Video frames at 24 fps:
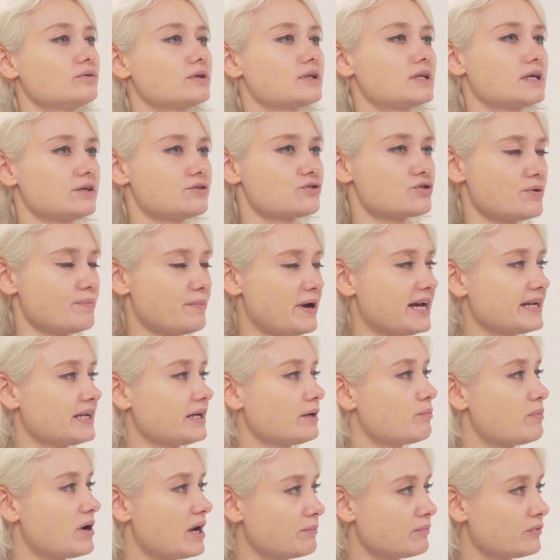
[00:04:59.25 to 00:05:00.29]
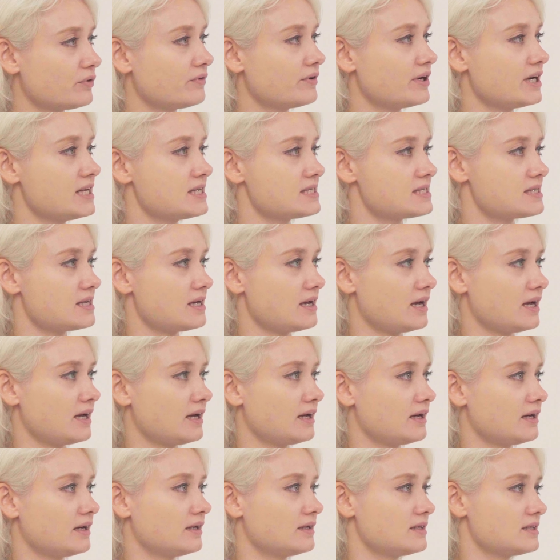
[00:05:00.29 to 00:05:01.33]
the traumatic memories
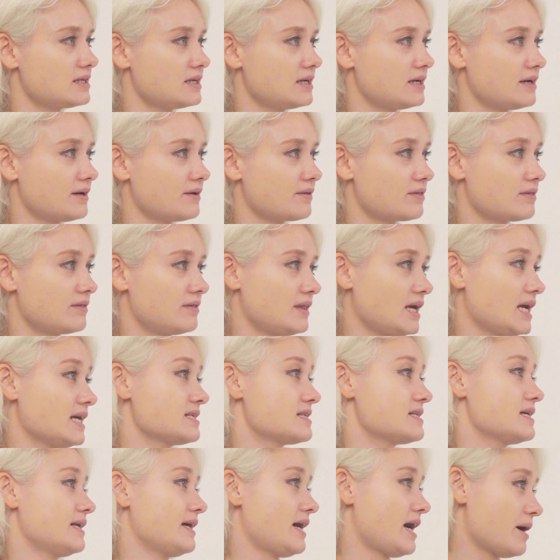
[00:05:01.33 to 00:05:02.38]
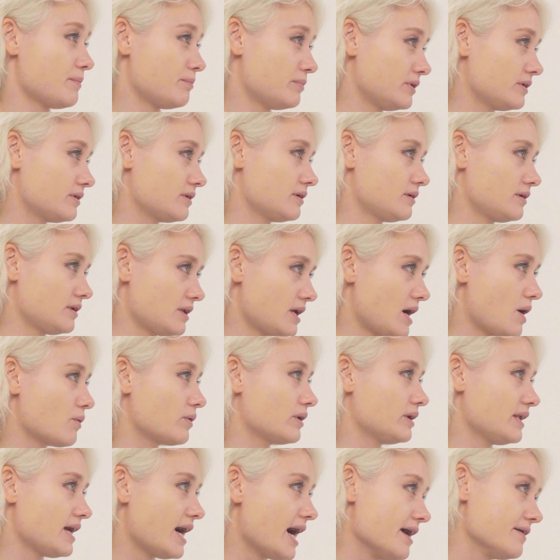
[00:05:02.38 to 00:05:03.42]
and things that happen in
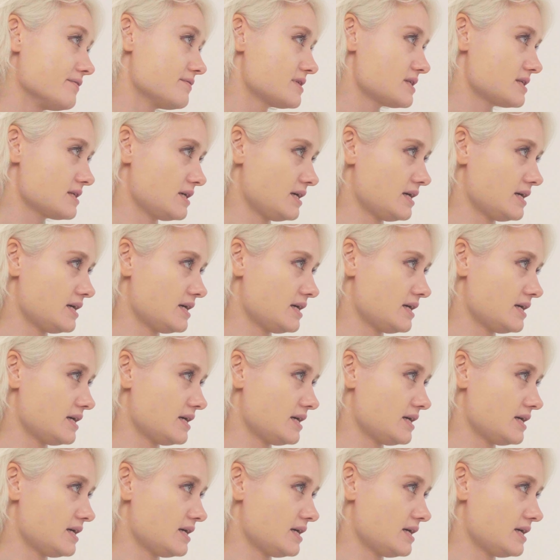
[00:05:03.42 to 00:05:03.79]
our lives.